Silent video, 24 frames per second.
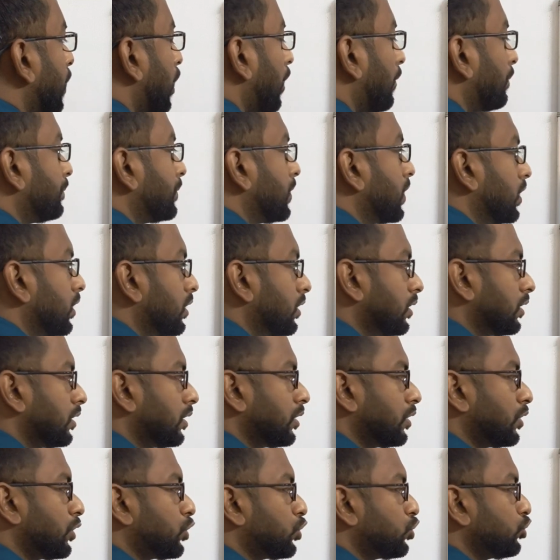of the
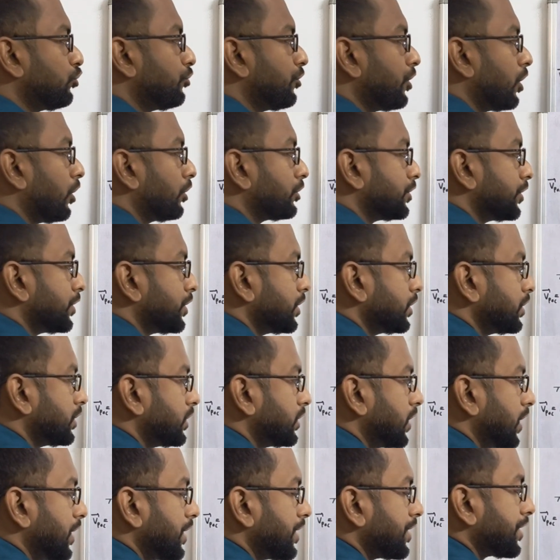two velocities
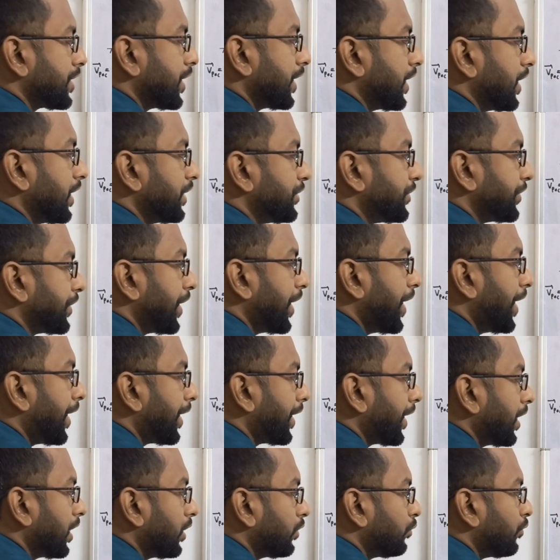that is getting
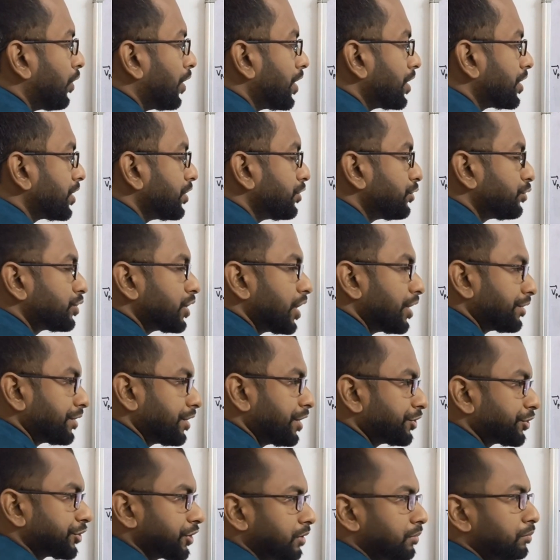generated, one is due to
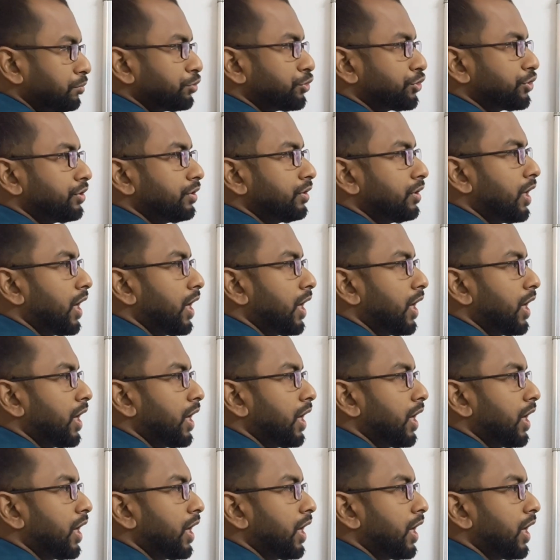translation motion,